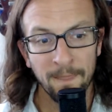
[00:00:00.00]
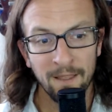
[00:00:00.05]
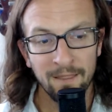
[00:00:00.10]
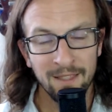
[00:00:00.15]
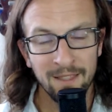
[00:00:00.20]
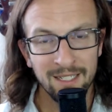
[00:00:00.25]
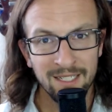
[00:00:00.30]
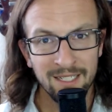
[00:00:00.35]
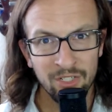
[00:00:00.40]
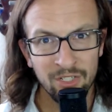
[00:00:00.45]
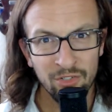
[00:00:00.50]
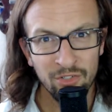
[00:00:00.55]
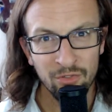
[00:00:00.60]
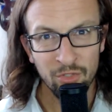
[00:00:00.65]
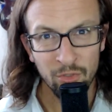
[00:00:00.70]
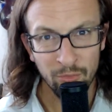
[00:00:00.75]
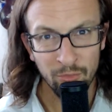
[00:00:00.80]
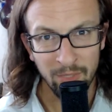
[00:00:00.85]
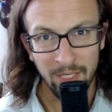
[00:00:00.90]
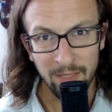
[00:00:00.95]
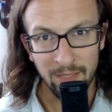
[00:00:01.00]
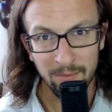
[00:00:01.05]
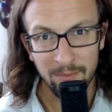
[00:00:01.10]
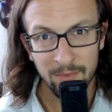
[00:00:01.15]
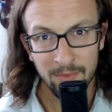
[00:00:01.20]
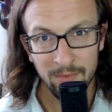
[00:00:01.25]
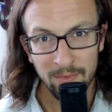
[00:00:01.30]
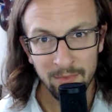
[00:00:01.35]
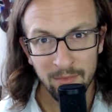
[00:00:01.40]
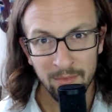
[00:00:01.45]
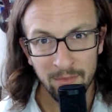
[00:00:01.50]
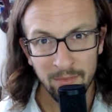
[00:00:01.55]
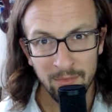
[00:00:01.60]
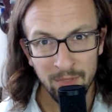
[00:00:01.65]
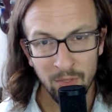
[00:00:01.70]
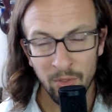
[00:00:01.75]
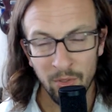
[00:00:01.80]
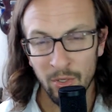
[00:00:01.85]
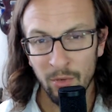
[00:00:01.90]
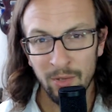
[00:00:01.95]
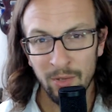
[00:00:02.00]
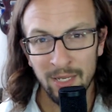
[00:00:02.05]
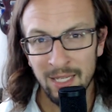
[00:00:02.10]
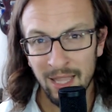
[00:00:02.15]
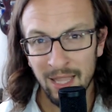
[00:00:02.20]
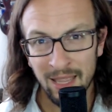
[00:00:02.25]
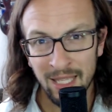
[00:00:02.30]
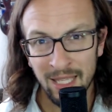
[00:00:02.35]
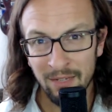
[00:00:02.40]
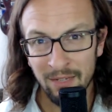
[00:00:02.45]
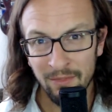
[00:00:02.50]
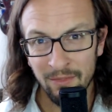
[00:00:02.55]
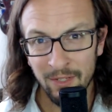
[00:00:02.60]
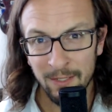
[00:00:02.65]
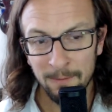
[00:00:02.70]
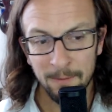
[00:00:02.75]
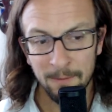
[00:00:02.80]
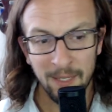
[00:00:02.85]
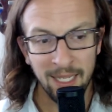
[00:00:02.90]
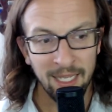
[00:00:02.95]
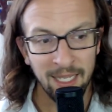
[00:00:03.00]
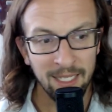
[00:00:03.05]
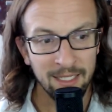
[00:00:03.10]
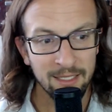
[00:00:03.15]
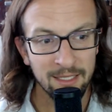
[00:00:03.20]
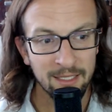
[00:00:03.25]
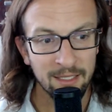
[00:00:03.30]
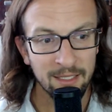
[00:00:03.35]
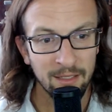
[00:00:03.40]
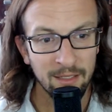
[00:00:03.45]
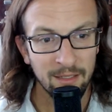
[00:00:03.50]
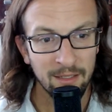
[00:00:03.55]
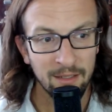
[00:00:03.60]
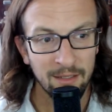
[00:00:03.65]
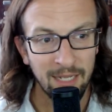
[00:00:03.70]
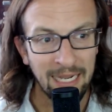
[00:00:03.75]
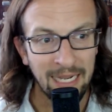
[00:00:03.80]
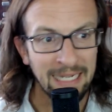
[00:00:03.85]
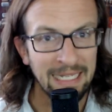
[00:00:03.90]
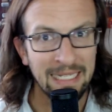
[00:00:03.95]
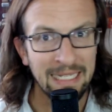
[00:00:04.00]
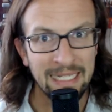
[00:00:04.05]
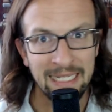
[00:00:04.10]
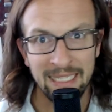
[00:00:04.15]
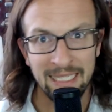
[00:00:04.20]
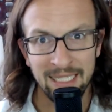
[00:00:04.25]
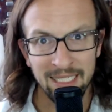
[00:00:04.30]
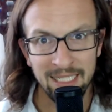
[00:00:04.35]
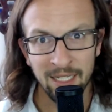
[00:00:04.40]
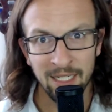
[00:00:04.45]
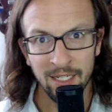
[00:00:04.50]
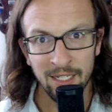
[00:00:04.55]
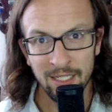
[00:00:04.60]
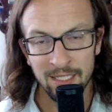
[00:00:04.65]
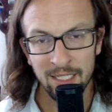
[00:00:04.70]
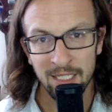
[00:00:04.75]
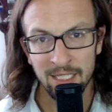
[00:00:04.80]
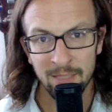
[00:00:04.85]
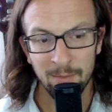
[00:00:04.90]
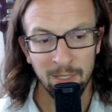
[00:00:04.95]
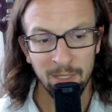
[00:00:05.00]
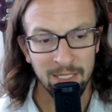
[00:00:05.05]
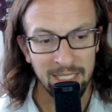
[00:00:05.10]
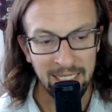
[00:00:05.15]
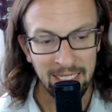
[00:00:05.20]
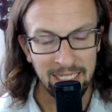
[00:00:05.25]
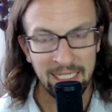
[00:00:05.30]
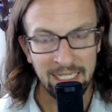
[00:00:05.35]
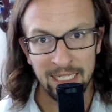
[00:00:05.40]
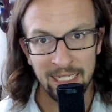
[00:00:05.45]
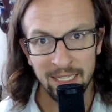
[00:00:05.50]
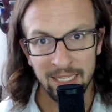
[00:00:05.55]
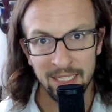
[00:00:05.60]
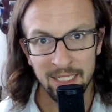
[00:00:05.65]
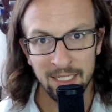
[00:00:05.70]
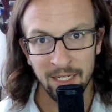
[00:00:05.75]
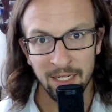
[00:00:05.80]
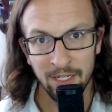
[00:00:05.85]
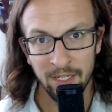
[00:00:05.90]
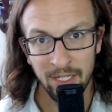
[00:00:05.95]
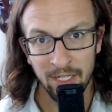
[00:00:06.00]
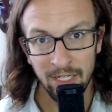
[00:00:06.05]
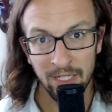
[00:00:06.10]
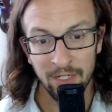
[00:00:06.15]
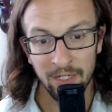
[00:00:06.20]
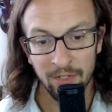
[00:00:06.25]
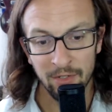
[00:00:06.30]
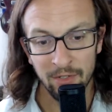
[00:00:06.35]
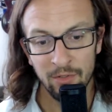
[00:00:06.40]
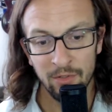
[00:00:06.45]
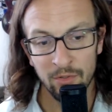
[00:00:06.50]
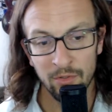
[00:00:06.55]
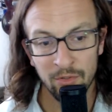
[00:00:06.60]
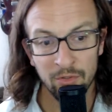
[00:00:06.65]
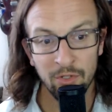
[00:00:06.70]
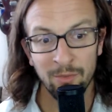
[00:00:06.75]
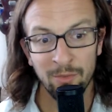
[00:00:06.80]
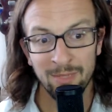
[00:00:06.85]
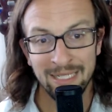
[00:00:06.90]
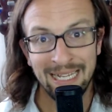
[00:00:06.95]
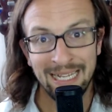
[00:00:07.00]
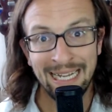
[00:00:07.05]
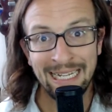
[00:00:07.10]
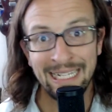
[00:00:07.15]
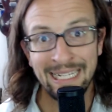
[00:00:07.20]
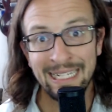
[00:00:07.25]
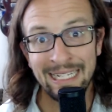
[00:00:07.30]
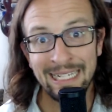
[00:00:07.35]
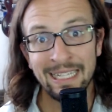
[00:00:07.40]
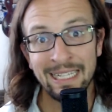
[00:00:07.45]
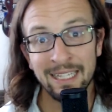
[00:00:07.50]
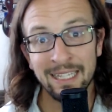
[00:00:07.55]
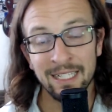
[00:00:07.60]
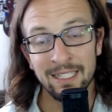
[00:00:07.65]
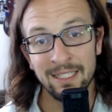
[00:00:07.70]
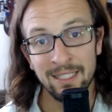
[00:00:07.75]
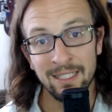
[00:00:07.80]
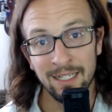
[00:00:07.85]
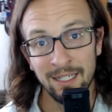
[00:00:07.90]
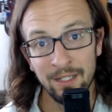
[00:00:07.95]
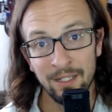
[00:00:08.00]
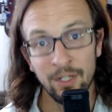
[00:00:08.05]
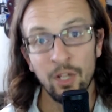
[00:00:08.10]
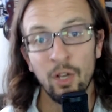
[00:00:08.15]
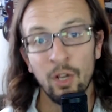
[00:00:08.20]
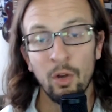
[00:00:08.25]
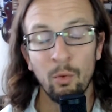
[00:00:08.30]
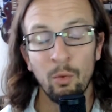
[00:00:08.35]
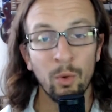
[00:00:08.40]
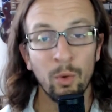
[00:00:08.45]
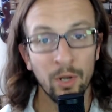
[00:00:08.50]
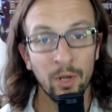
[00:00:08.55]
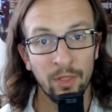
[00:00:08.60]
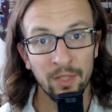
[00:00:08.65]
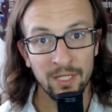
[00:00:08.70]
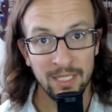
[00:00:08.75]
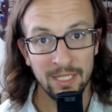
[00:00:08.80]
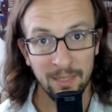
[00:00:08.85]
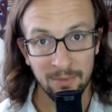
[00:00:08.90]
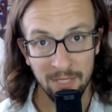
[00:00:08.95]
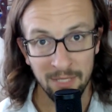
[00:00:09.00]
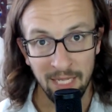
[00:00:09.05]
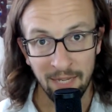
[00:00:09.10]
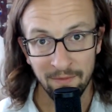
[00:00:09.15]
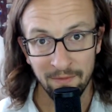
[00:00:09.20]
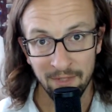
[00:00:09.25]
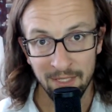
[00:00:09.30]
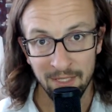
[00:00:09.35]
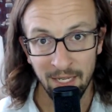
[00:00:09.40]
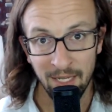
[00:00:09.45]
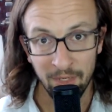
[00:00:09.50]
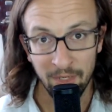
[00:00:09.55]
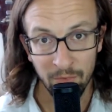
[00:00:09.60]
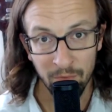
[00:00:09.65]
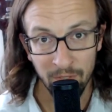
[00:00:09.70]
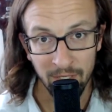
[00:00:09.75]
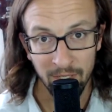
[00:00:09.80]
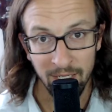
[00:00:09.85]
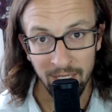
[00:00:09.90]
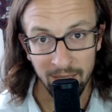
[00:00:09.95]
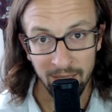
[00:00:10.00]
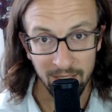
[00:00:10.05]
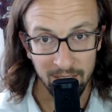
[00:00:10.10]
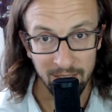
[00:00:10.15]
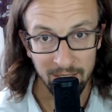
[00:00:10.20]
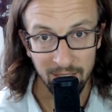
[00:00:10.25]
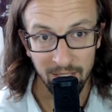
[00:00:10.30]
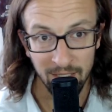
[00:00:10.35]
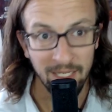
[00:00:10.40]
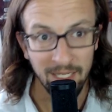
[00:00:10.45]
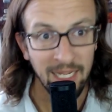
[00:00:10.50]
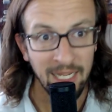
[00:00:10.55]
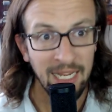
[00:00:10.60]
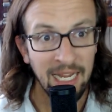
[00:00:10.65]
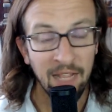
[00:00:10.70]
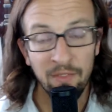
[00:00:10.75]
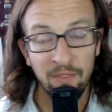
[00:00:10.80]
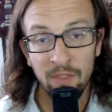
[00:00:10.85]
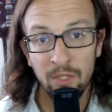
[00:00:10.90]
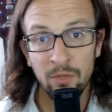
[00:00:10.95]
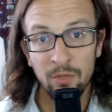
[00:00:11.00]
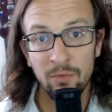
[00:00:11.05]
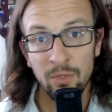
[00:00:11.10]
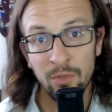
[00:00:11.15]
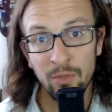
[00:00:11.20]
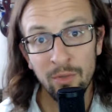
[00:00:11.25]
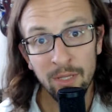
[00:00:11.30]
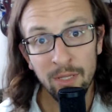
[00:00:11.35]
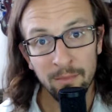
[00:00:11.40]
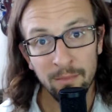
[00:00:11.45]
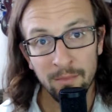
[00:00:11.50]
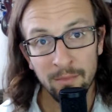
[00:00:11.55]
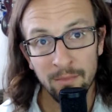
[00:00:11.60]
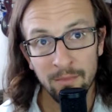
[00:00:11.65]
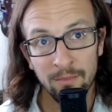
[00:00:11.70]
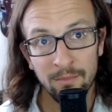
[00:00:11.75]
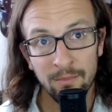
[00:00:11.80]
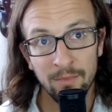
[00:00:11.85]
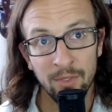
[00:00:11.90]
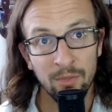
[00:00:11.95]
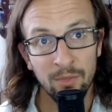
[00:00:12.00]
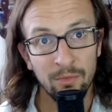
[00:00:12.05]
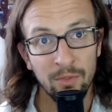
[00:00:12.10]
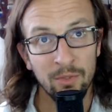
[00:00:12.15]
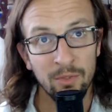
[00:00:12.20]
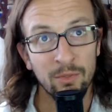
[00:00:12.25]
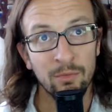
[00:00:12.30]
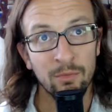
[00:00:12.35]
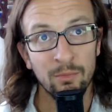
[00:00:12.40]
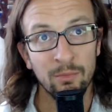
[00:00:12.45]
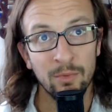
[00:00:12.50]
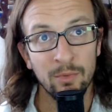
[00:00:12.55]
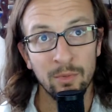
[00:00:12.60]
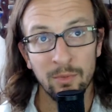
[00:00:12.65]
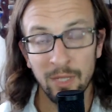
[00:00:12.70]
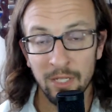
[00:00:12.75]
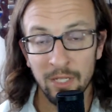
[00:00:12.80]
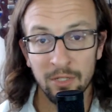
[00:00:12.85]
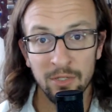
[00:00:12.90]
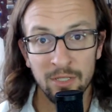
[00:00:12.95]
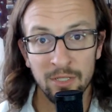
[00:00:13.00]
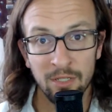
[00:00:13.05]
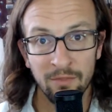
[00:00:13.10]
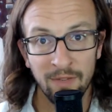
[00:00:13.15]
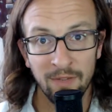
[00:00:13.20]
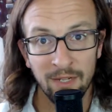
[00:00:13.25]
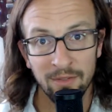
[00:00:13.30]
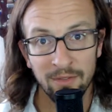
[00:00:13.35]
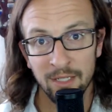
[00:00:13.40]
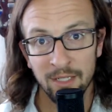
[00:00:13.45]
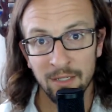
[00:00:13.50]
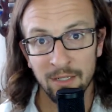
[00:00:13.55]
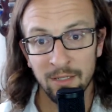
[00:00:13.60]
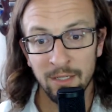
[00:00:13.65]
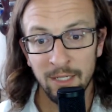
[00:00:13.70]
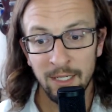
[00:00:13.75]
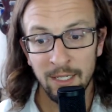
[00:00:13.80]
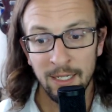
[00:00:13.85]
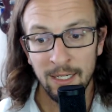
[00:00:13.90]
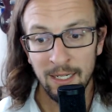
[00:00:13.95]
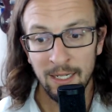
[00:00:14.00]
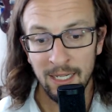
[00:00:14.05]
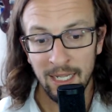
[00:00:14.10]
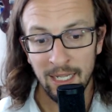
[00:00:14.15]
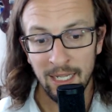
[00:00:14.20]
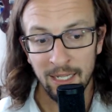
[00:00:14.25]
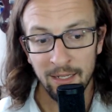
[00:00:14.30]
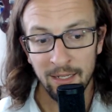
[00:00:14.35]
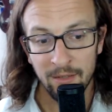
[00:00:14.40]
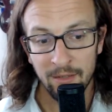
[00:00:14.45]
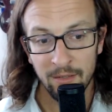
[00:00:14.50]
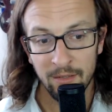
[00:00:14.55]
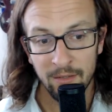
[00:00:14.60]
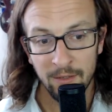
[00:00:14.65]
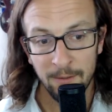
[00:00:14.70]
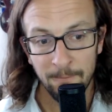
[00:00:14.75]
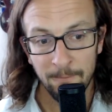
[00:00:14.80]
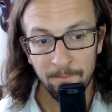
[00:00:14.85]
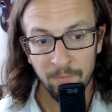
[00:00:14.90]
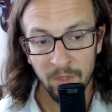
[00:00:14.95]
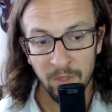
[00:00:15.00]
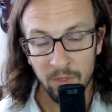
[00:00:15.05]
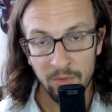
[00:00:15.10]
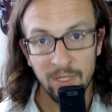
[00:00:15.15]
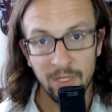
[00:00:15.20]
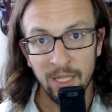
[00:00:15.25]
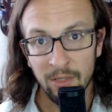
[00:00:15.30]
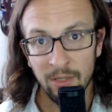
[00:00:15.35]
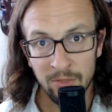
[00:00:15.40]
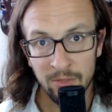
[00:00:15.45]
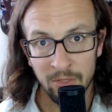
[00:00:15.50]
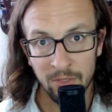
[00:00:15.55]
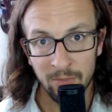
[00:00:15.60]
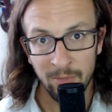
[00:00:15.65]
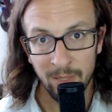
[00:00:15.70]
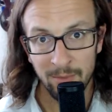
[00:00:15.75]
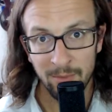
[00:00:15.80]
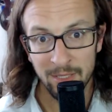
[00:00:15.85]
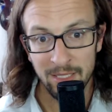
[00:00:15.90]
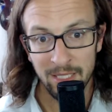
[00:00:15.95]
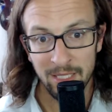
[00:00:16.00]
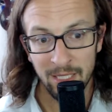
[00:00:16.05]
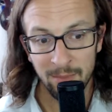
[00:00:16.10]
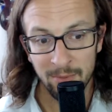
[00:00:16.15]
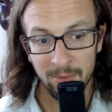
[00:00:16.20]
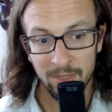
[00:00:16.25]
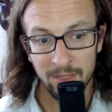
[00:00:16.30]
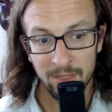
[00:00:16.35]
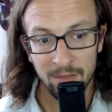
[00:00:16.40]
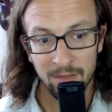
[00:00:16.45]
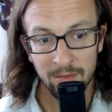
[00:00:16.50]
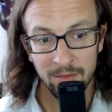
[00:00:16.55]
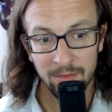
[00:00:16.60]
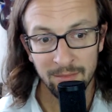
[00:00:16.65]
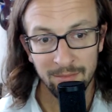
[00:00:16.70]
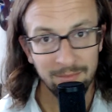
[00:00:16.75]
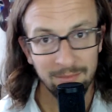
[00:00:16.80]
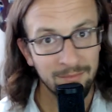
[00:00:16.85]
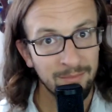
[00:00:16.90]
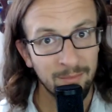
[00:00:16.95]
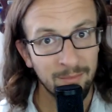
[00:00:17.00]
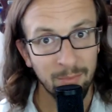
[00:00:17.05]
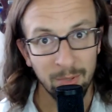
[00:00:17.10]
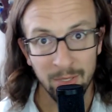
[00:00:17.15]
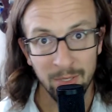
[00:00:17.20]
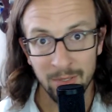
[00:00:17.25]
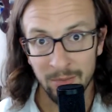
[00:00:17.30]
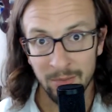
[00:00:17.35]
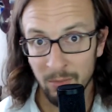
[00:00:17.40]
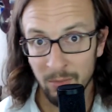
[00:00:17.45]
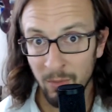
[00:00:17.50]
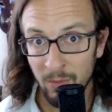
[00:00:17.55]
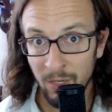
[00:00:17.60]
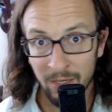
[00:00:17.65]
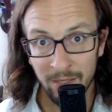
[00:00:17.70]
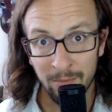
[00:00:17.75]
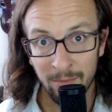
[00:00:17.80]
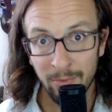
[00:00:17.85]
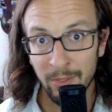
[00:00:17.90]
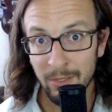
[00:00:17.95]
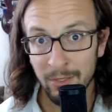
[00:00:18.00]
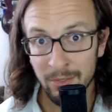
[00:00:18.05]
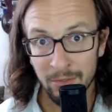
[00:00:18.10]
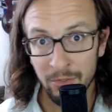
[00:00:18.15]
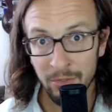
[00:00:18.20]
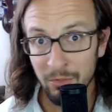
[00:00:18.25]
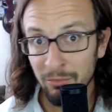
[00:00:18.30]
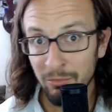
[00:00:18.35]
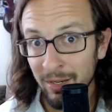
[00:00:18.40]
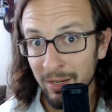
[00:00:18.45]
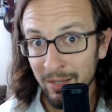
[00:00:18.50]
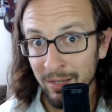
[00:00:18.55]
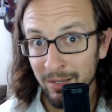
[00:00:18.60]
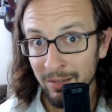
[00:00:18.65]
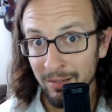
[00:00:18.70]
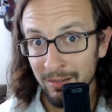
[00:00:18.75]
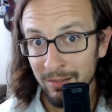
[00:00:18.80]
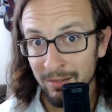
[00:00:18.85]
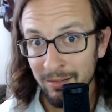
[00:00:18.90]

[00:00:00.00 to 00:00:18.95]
This is your dream. So you don't need to think of it as I need to get this done in 6 months. I need to get this done in a year. Your dream is I need to get this done. What are the steps I have to take in order to get this done? And then you do them. You you you get yourself out there and you take those little baby steps. Pretty soon you're walking, pretty soon you're running.